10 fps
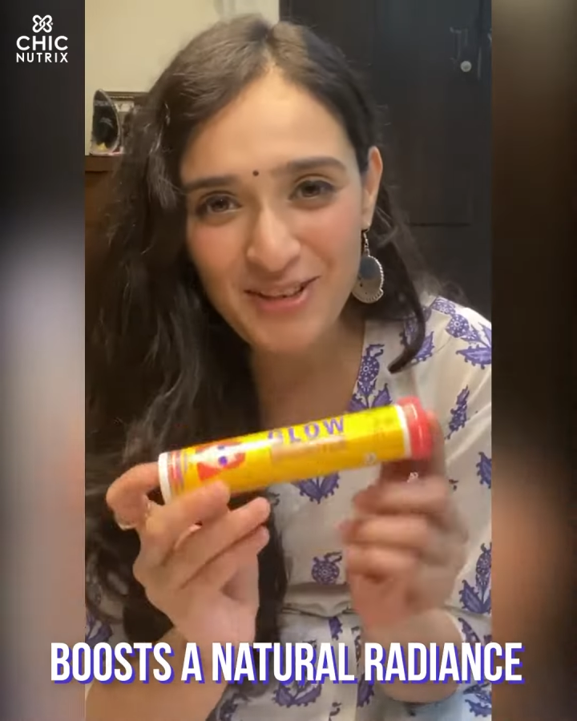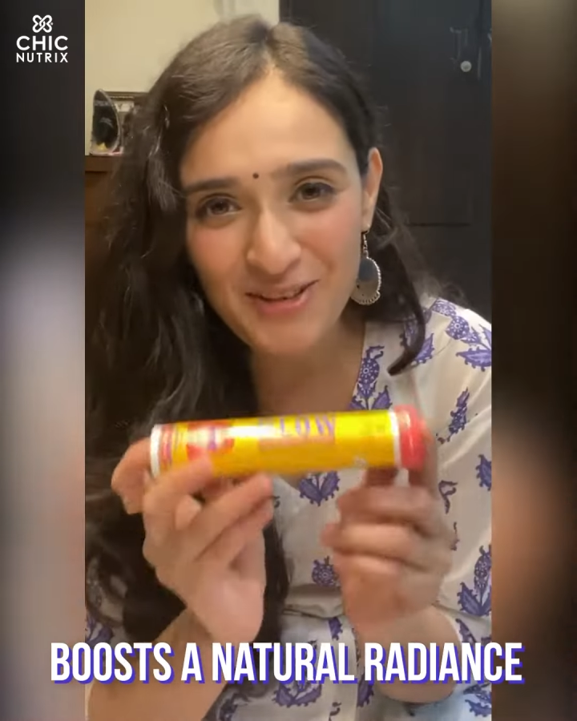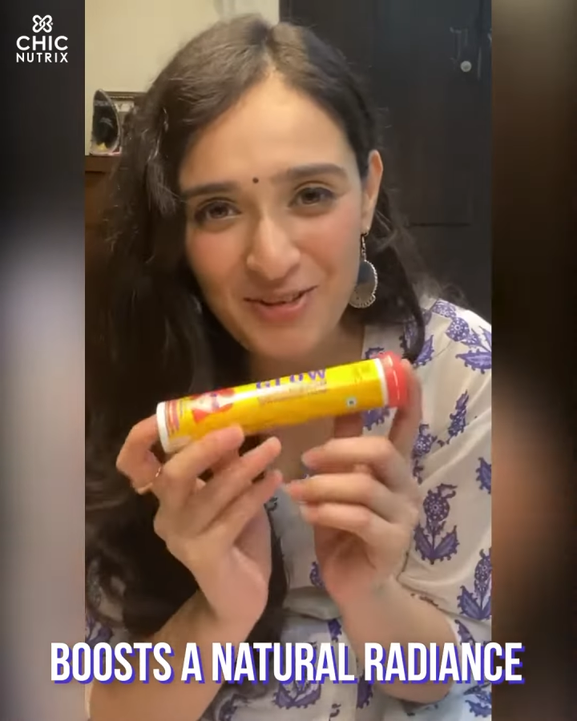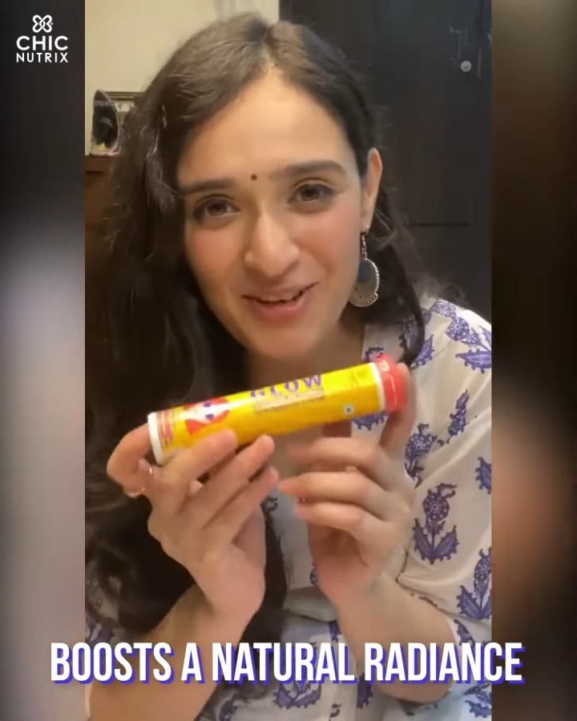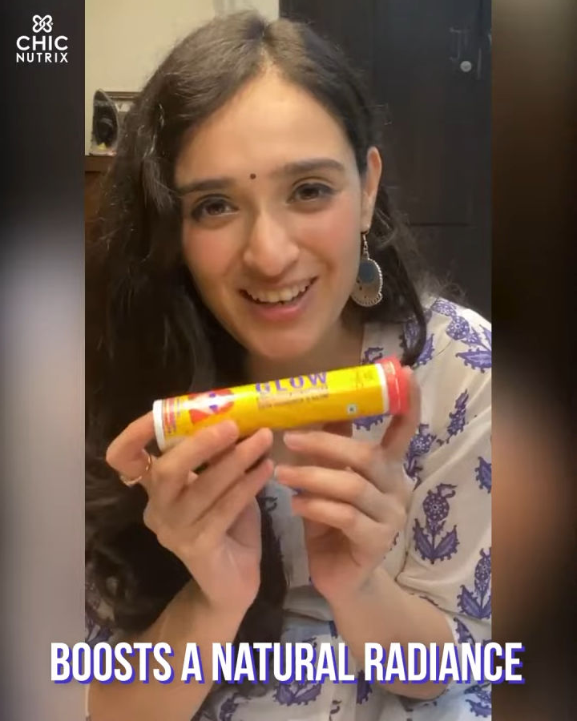
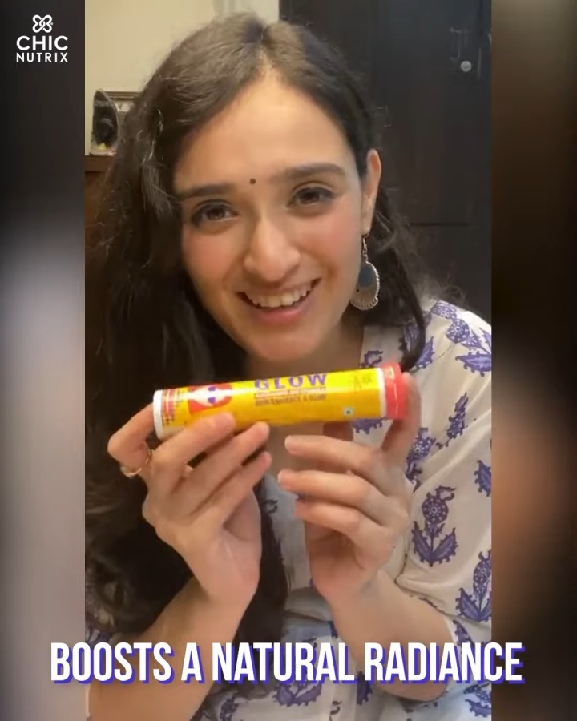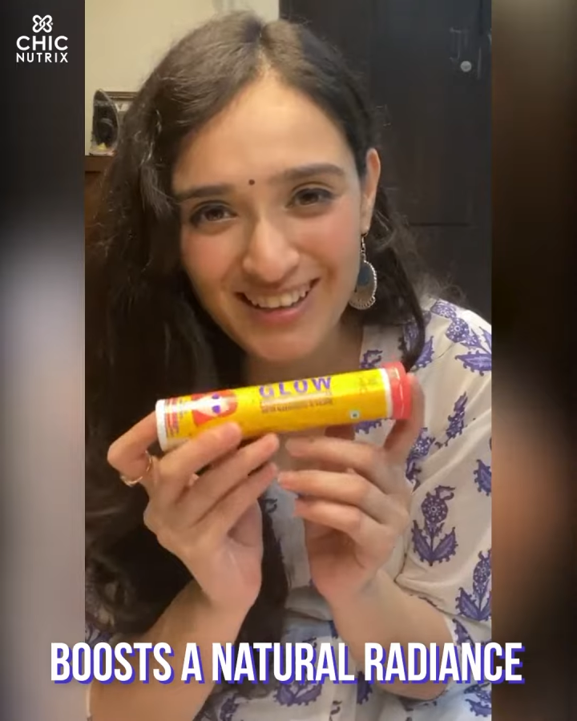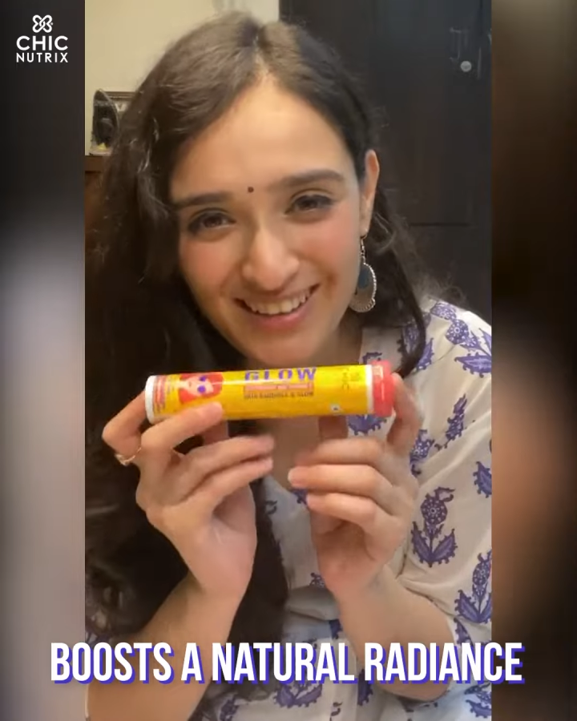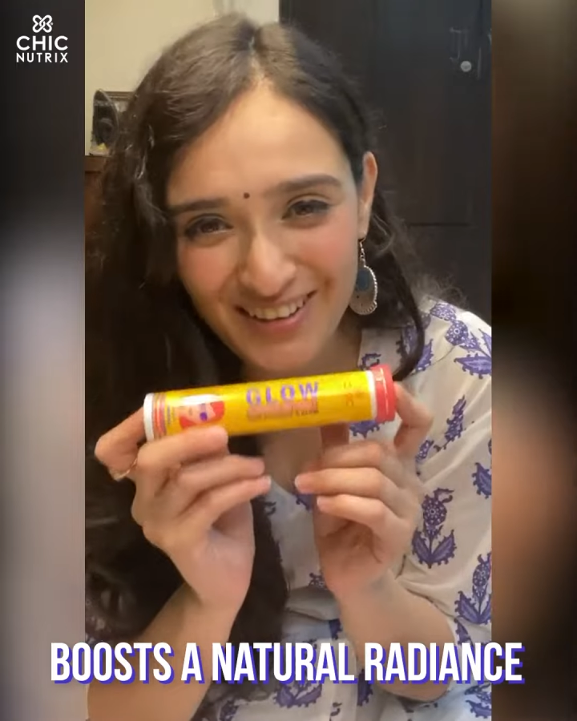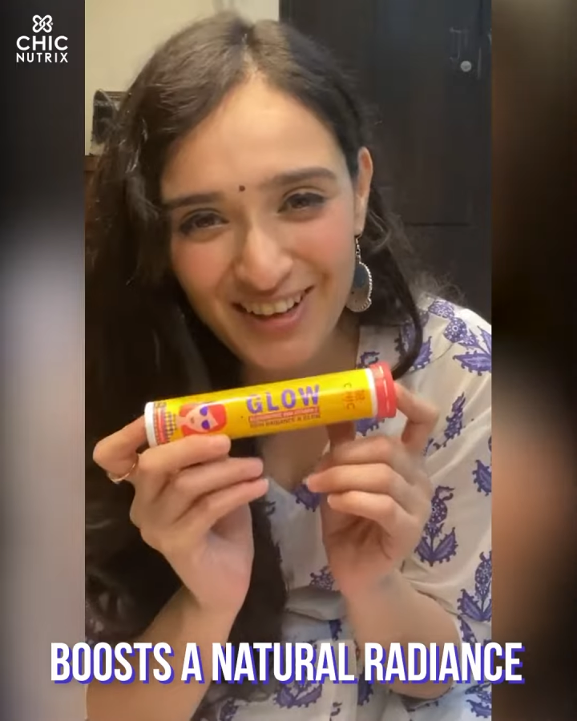glow
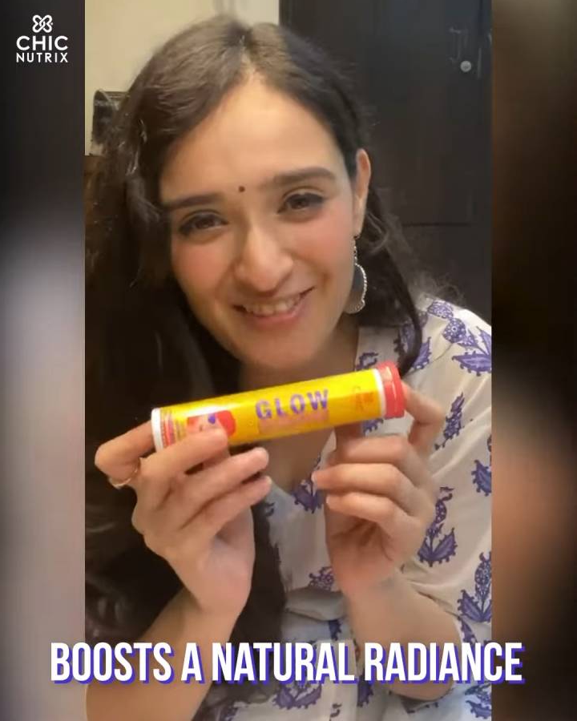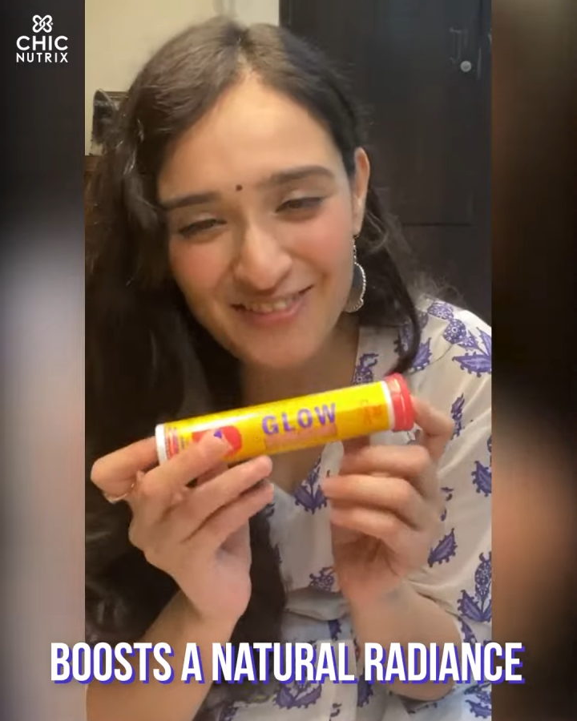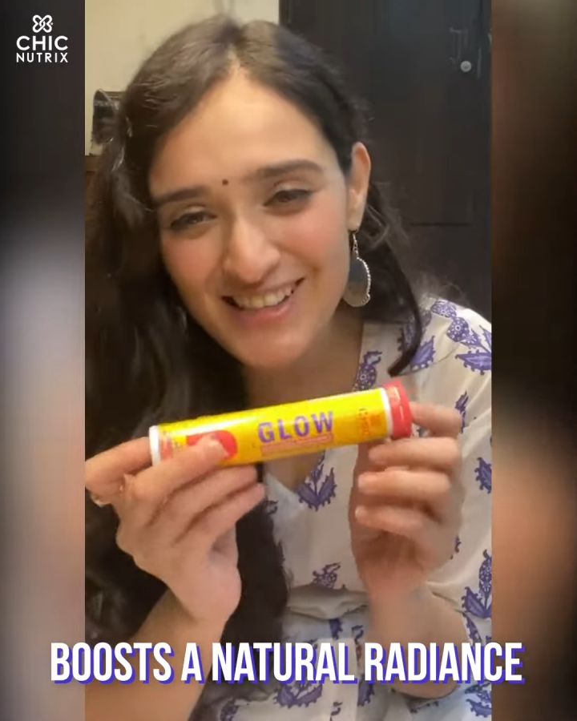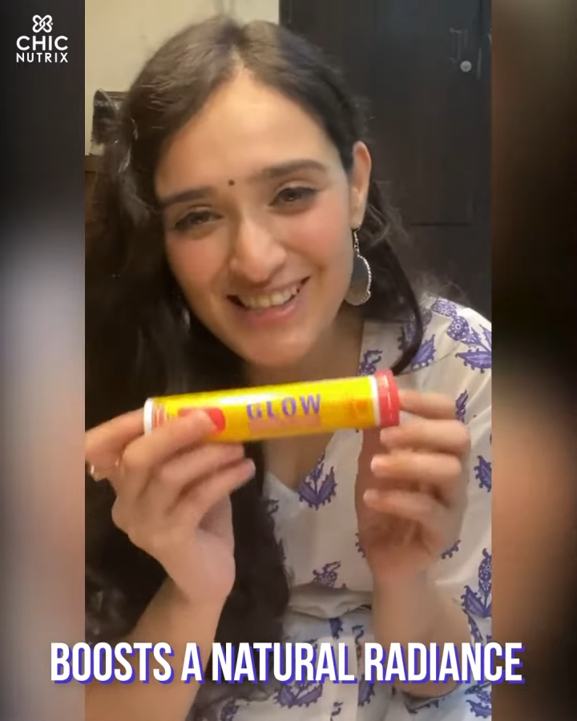on our face.